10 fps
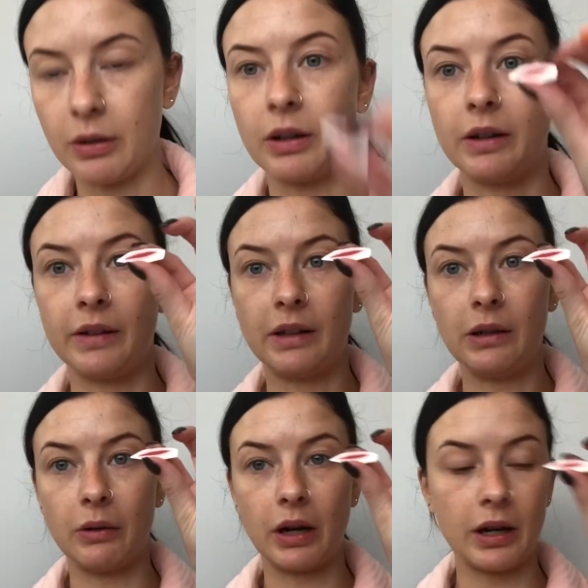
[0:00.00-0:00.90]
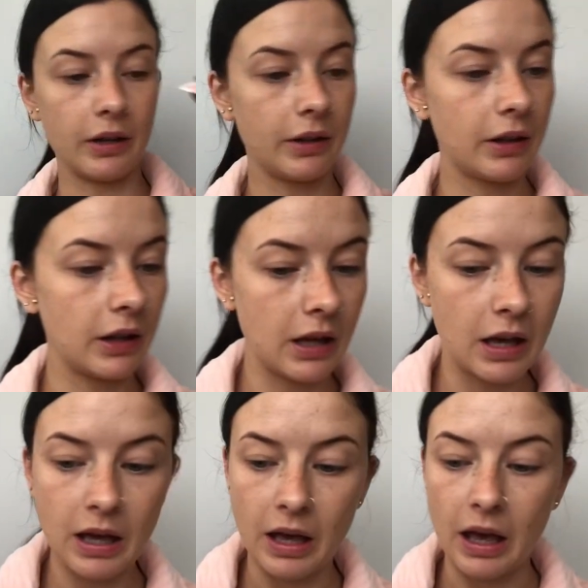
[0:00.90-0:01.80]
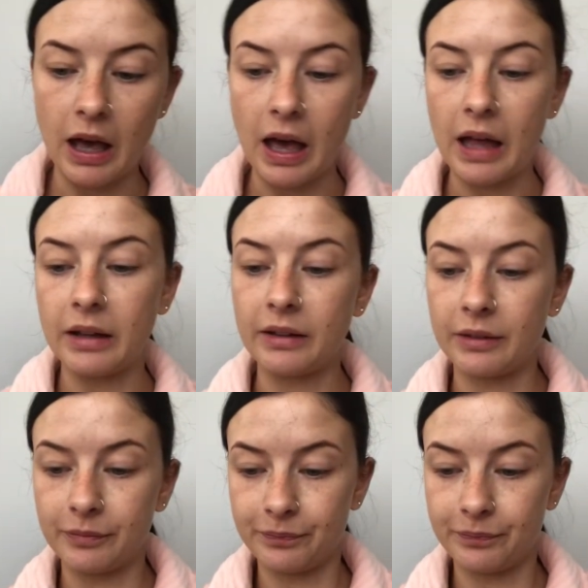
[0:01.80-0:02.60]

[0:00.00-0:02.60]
a little cut, and